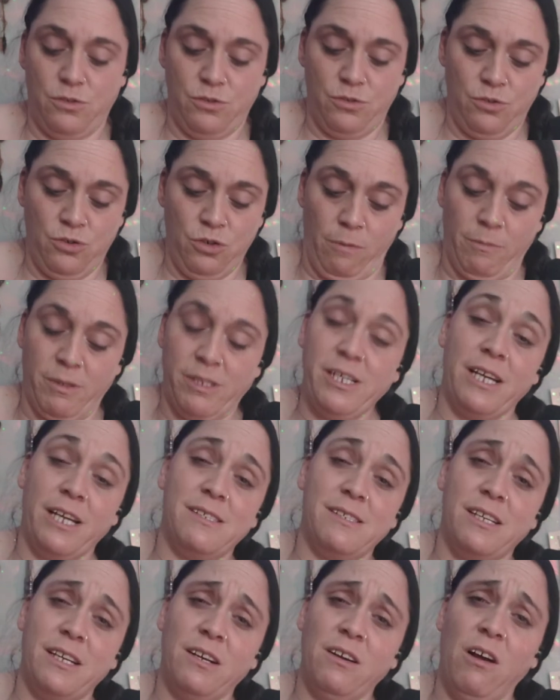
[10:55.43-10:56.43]

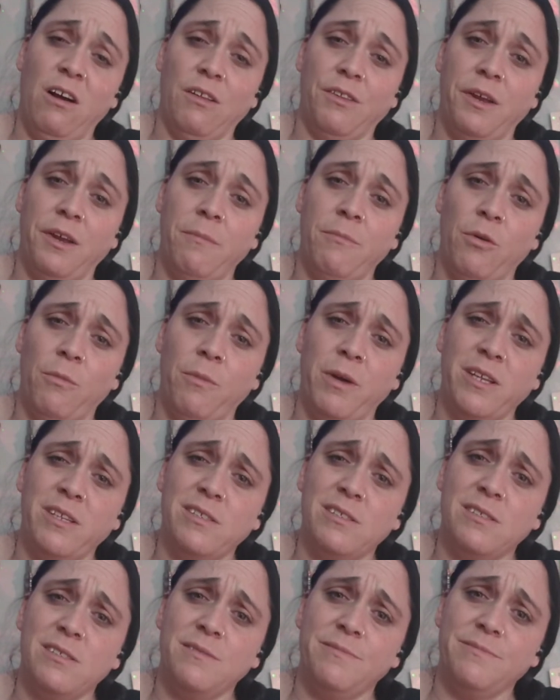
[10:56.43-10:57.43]
traumatizing holiday
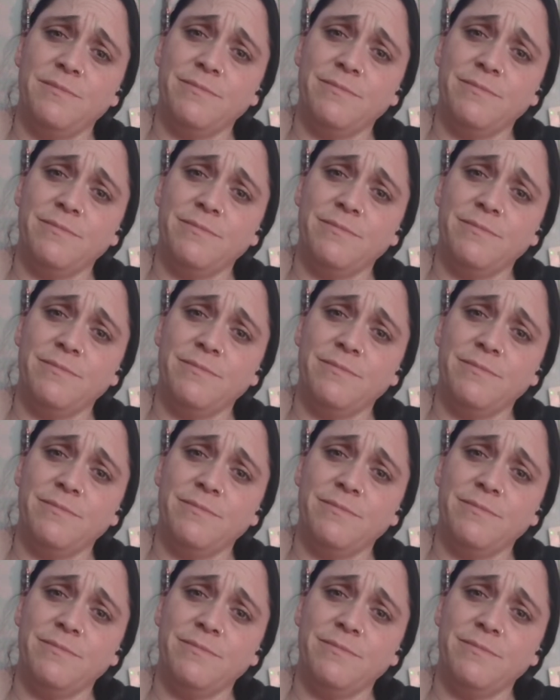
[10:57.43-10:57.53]
moments.